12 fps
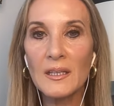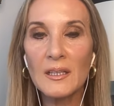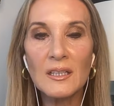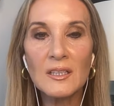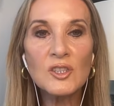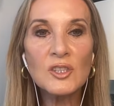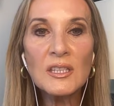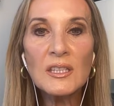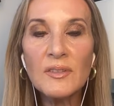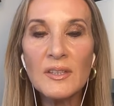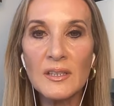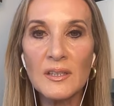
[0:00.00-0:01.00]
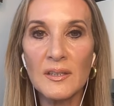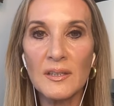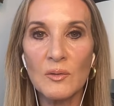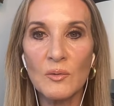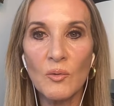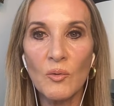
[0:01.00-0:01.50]
achieve
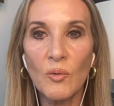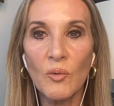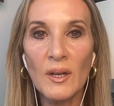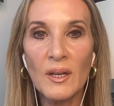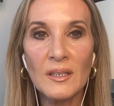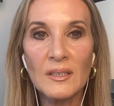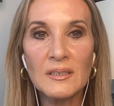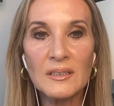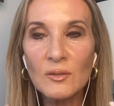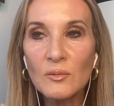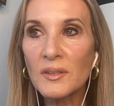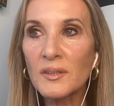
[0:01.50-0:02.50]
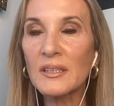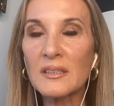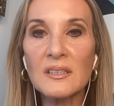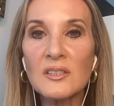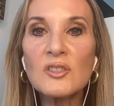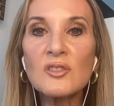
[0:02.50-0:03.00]
anything or deal with that
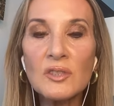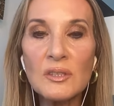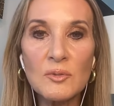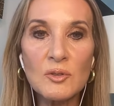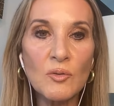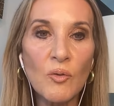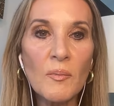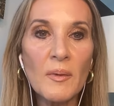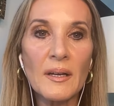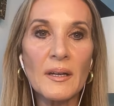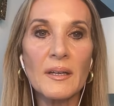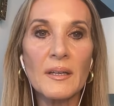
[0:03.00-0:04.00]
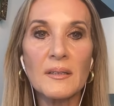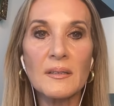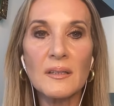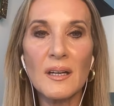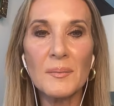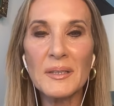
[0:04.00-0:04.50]
extreme trauma. And
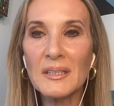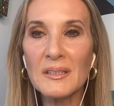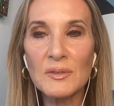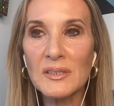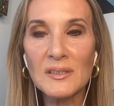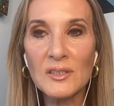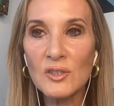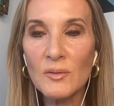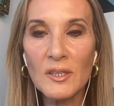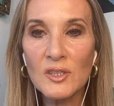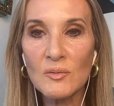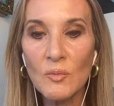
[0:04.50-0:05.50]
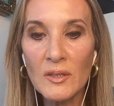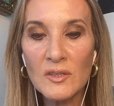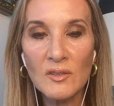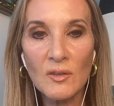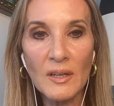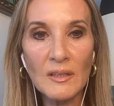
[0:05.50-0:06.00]
I mean, there was a situation
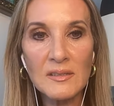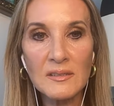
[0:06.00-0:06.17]
once of I